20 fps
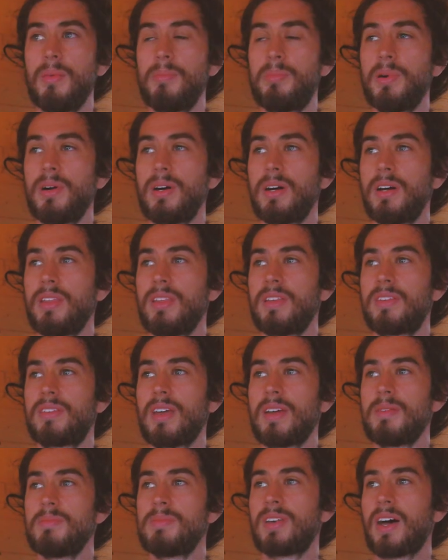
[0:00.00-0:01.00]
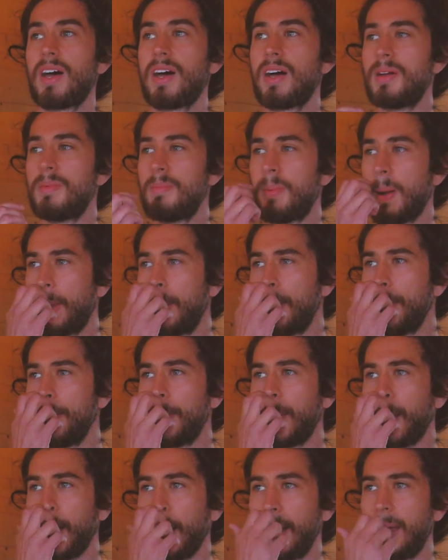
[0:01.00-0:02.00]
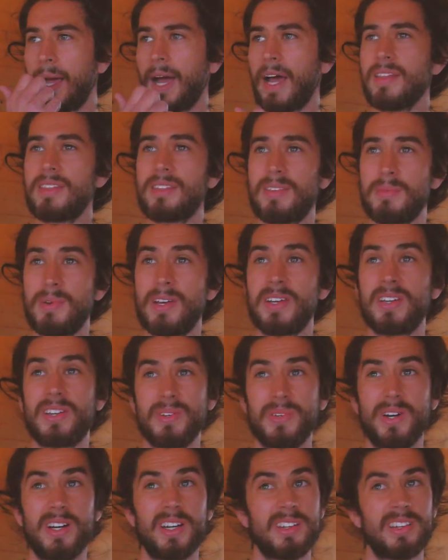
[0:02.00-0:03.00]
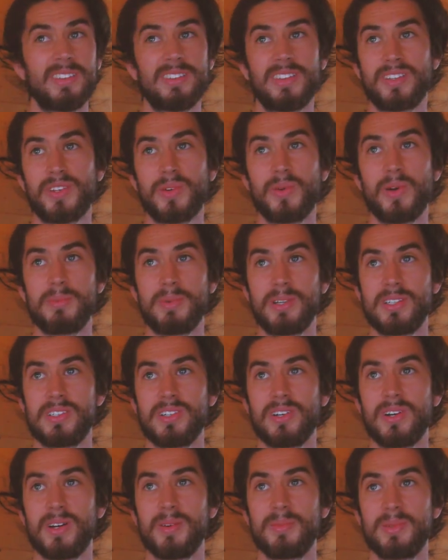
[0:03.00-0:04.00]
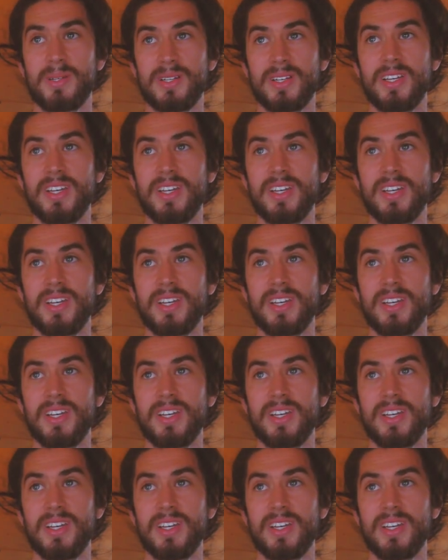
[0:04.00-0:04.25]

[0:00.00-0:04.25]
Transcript: But at the same time, I knew that I had to make it work because I'd quit my job.